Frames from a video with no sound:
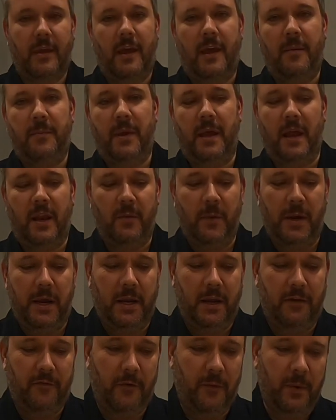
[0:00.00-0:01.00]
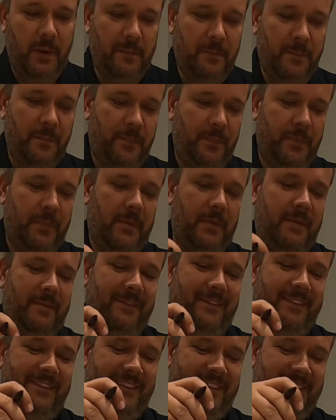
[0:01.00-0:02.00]
Happy Halloween, everyone.
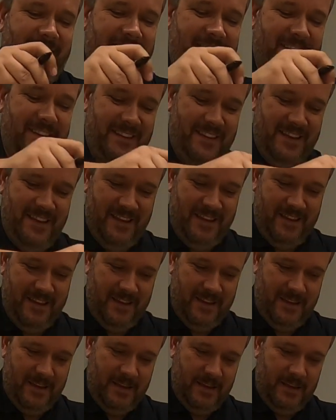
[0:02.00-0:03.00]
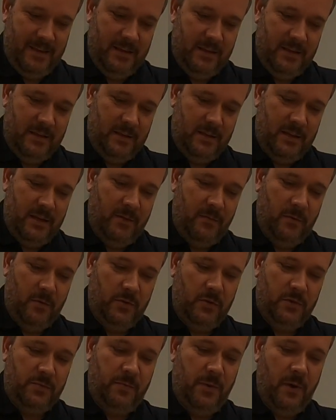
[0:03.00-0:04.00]
And we'll
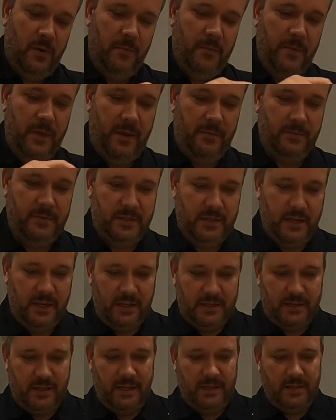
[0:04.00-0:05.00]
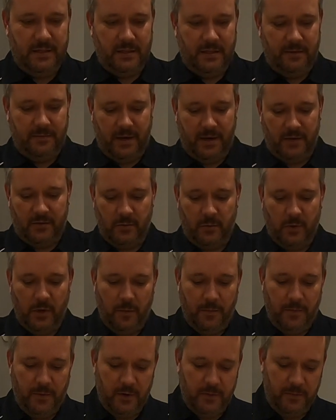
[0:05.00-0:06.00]
just pop them sticks into the bags. We'll
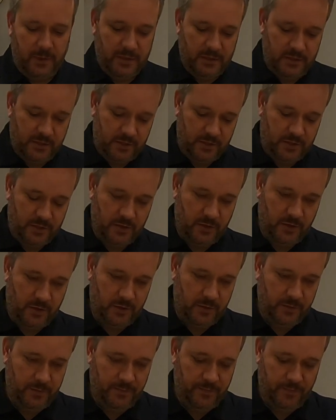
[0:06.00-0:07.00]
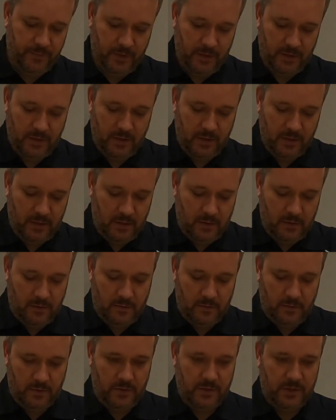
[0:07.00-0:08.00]
not put them into the soil,
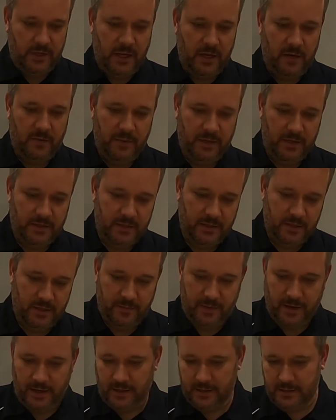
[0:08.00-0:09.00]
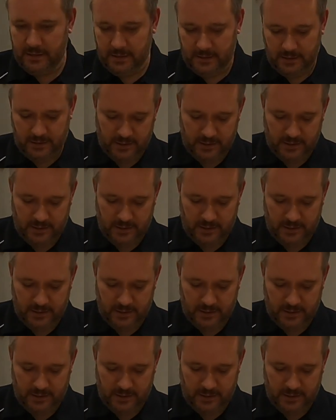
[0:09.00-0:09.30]
we'll just get them into the bags.